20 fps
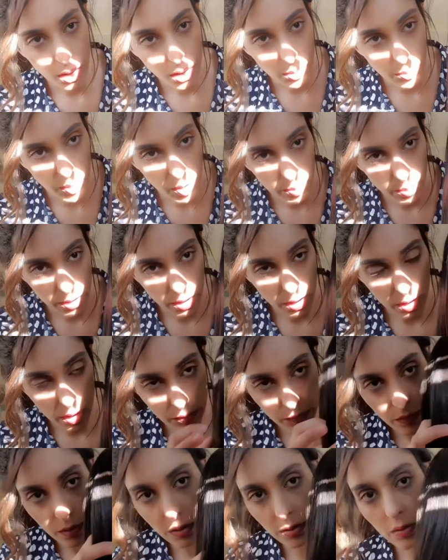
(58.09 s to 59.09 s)
maybe not
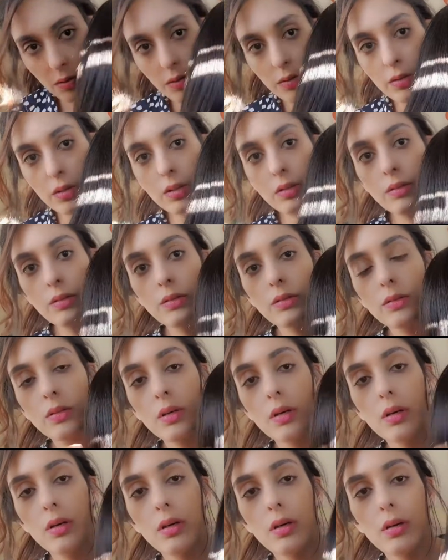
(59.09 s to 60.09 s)
even on this
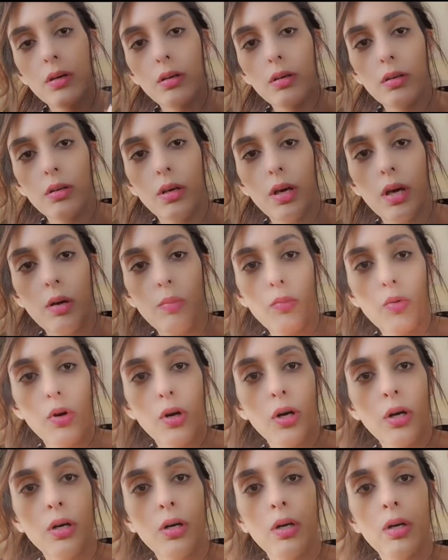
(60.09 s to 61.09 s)

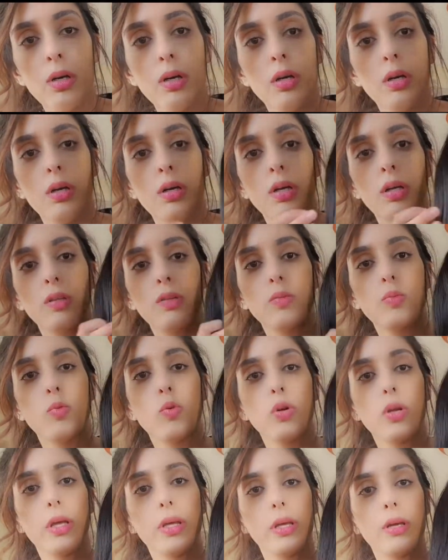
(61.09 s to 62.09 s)
camera. It's
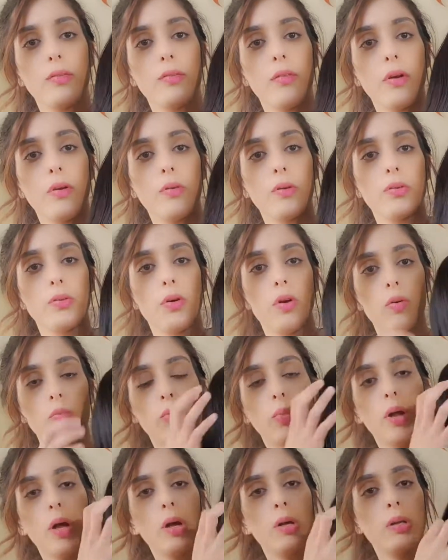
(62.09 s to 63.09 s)
more like a very dark
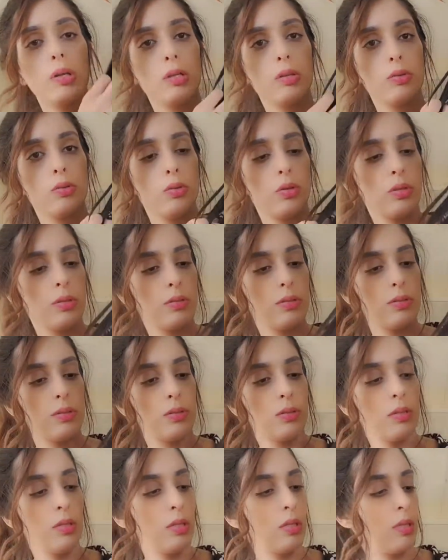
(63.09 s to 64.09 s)
brown. You can
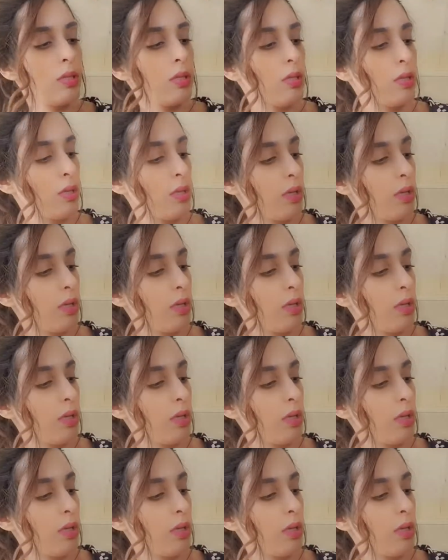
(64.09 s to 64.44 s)
see